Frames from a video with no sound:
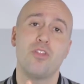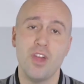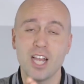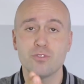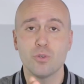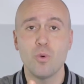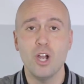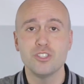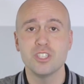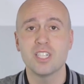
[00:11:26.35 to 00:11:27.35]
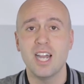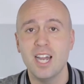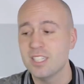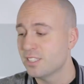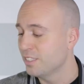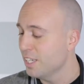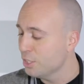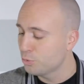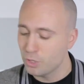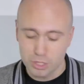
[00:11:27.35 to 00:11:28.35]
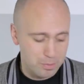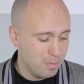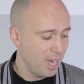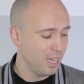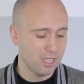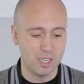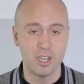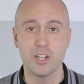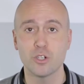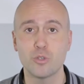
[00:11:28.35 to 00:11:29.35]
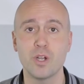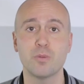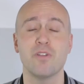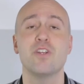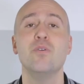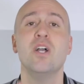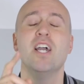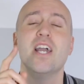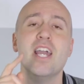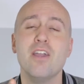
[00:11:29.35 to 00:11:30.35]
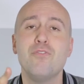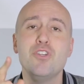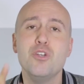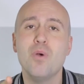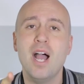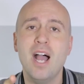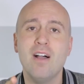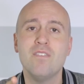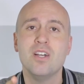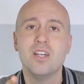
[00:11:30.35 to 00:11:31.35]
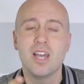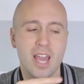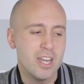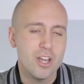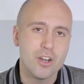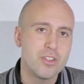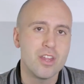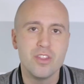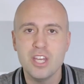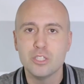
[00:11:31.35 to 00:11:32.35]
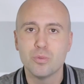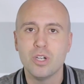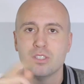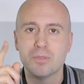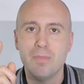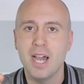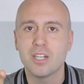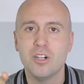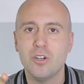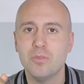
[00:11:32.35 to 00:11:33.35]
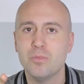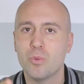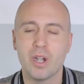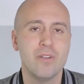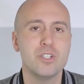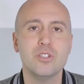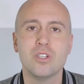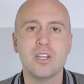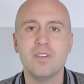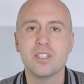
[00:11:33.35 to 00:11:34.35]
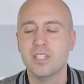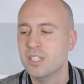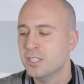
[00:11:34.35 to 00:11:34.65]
thanks for watching guys. This was my little quick review. If you have any other than these ones back home, wherever you're living,